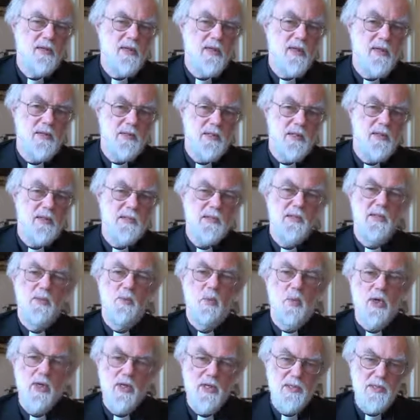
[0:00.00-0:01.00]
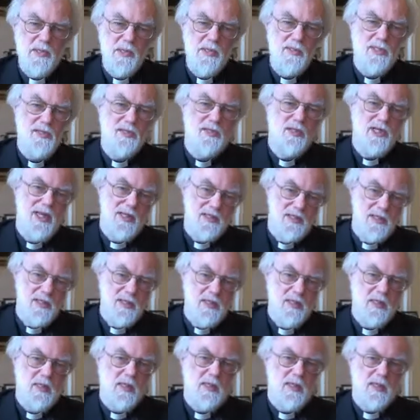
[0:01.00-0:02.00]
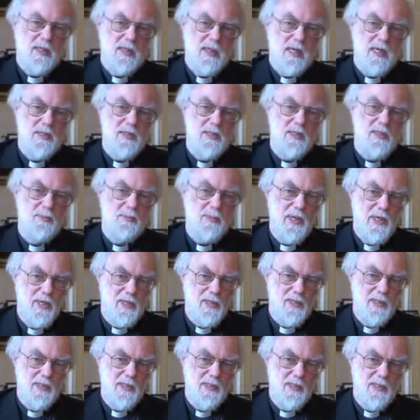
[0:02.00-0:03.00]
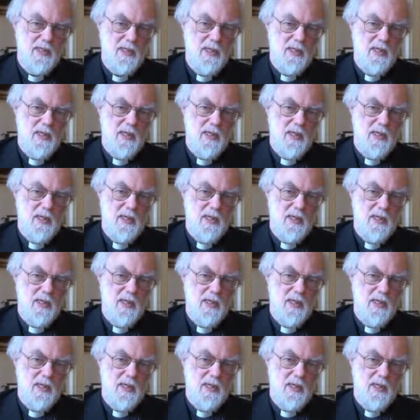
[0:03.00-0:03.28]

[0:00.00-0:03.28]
the ideas and the words and the chatter and the debates,